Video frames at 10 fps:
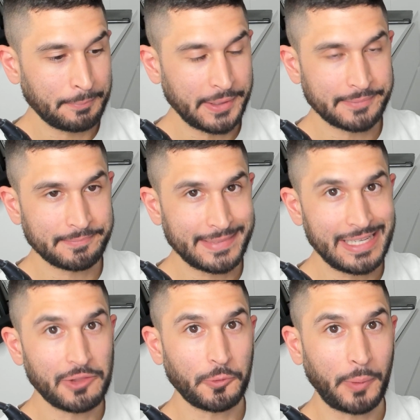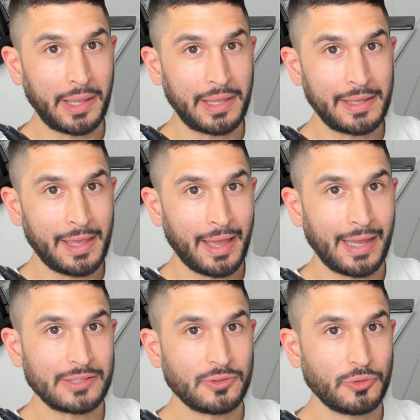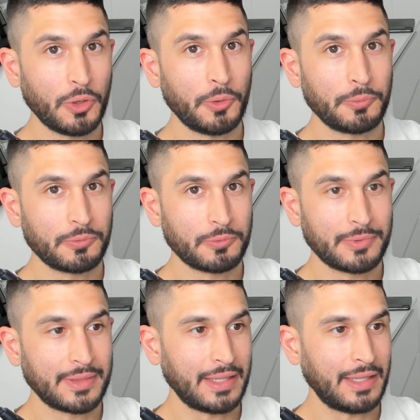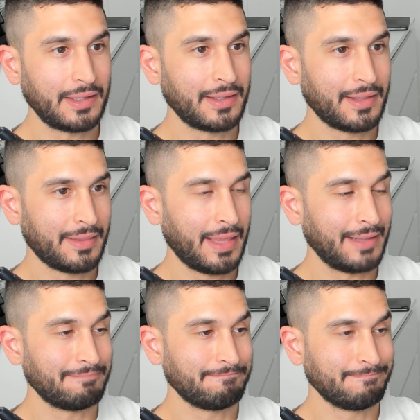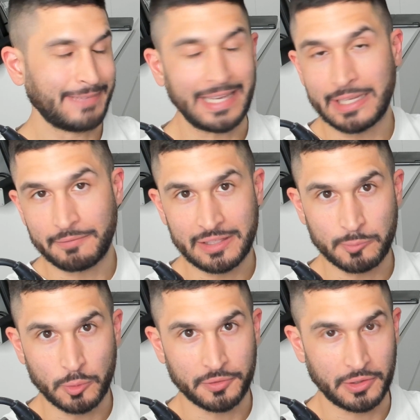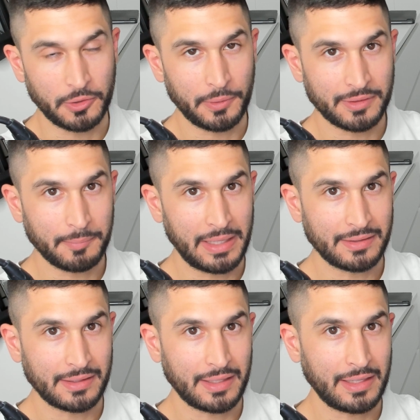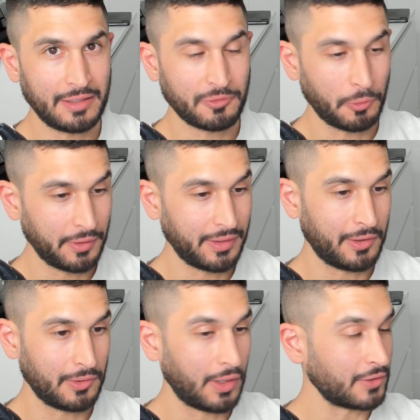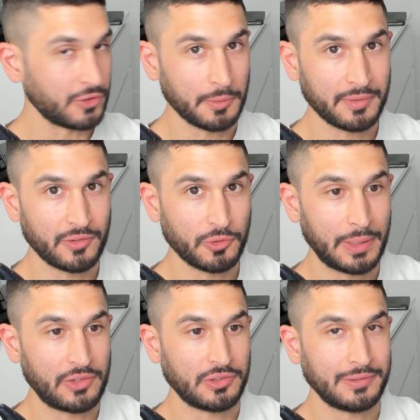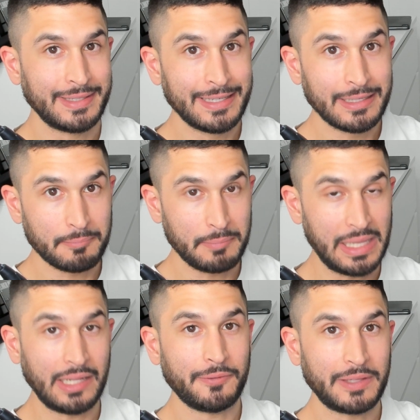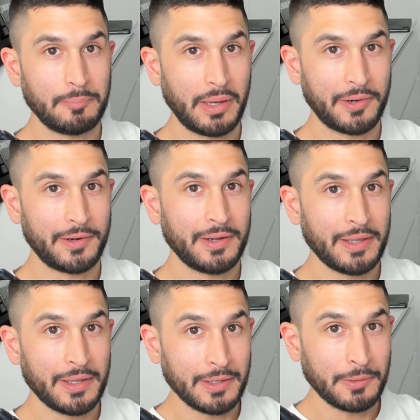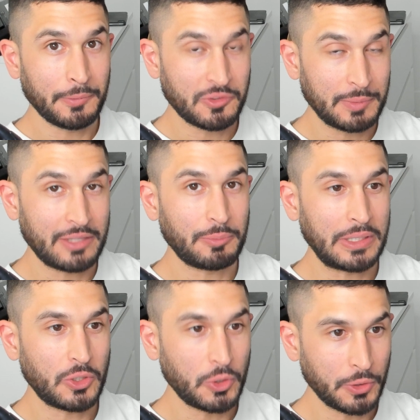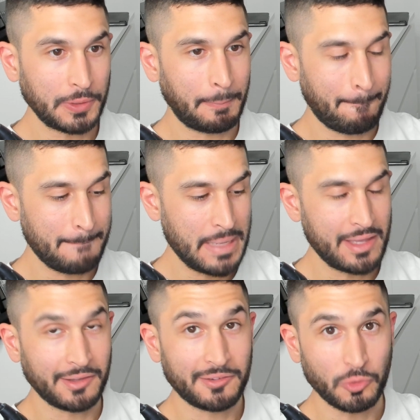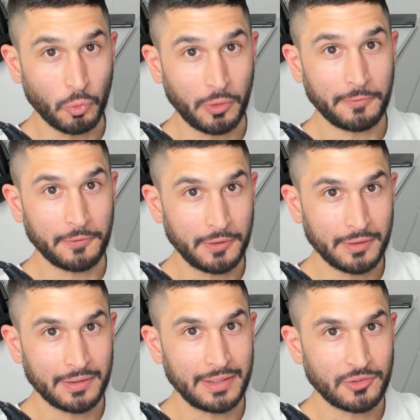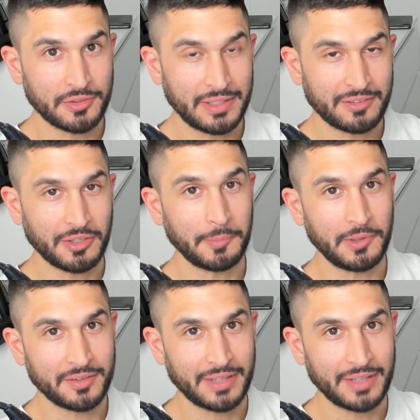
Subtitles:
But either way, I don't think that any of these moves are going to make the Kings or their long-term situation meaningfully better, which means we could be in store for an interesting summer in